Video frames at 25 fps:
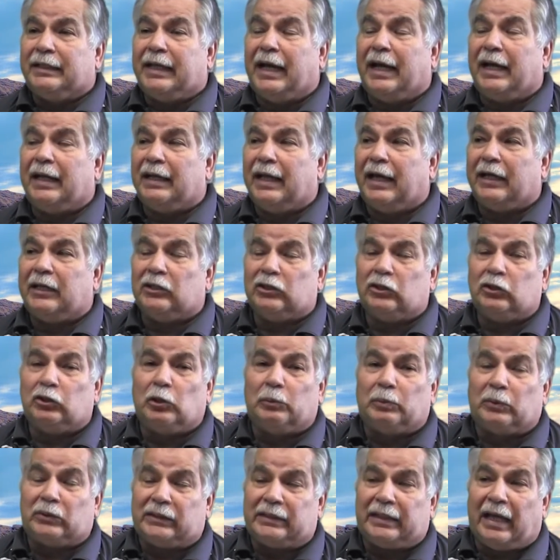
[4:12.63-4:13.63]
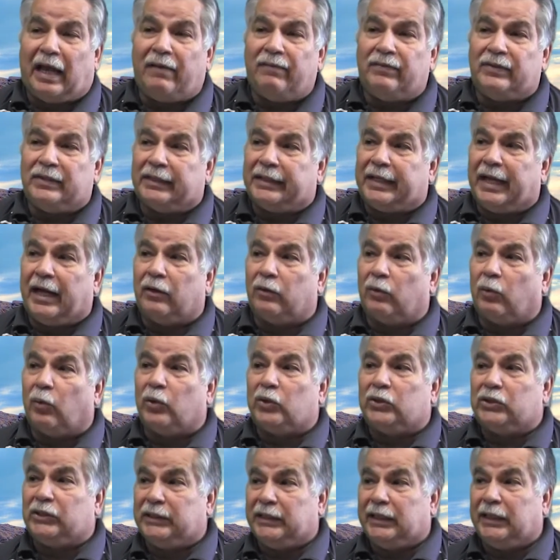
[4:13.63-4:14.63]
kind of like a super savings account
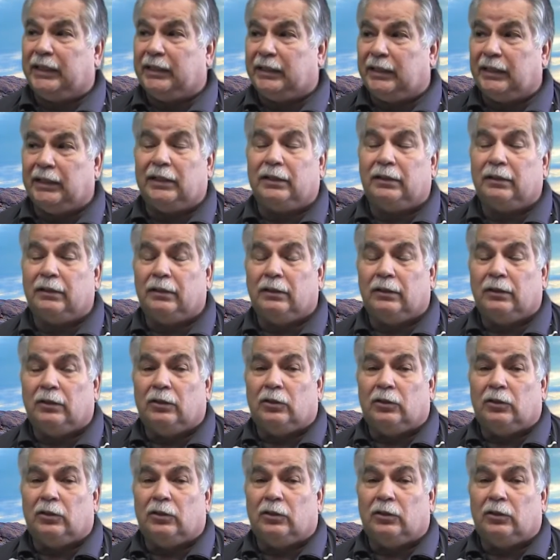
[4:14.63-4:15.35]
or CD.